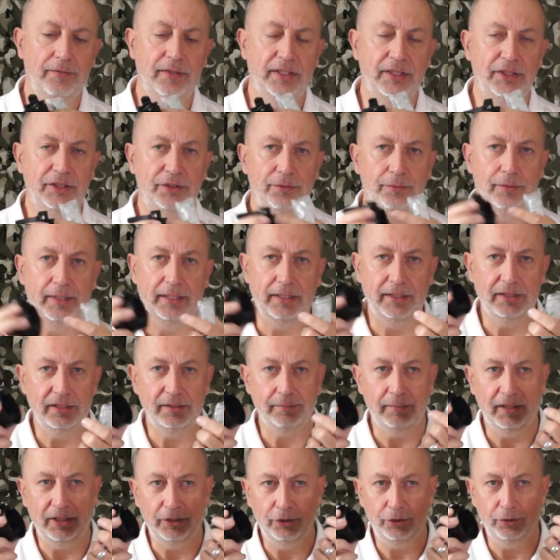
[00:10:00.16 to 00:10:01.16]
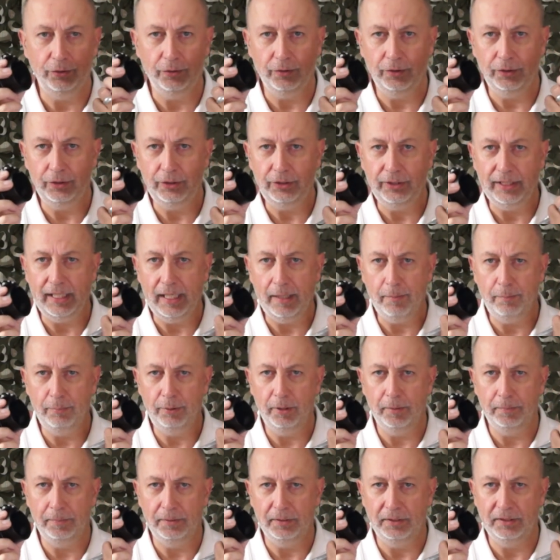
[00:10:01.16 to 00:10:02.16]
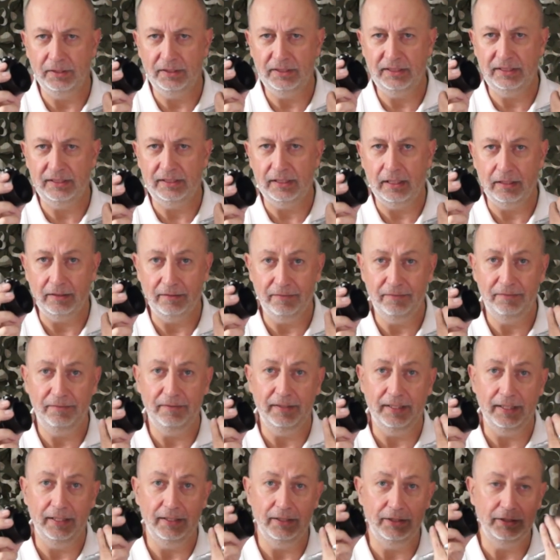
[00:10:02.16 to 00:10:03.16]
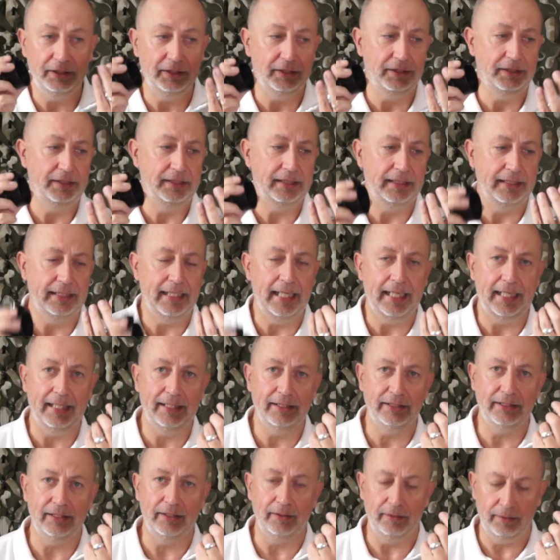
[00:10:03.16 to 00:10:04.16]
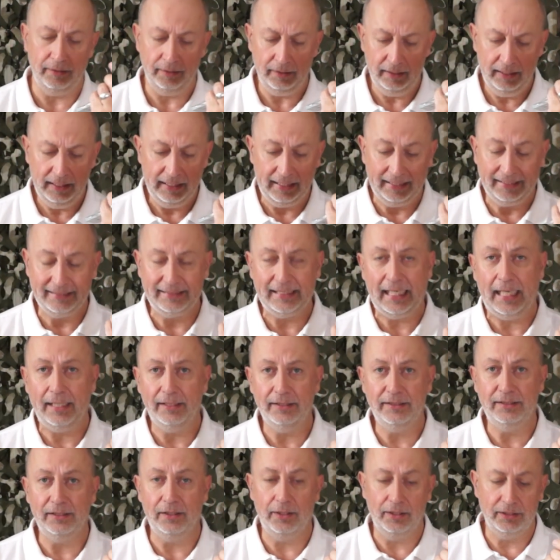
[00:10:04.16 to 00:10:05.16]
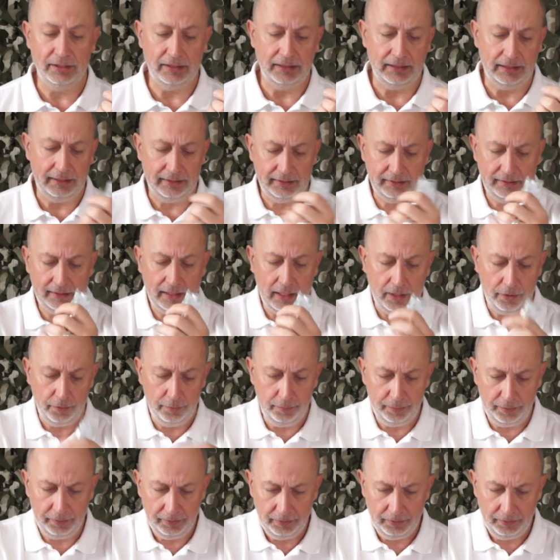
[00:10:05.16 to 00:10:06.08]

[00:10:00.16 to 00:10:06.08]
this ring to make sure that you get a proper snug fit, just to get it to the exact size of your scope.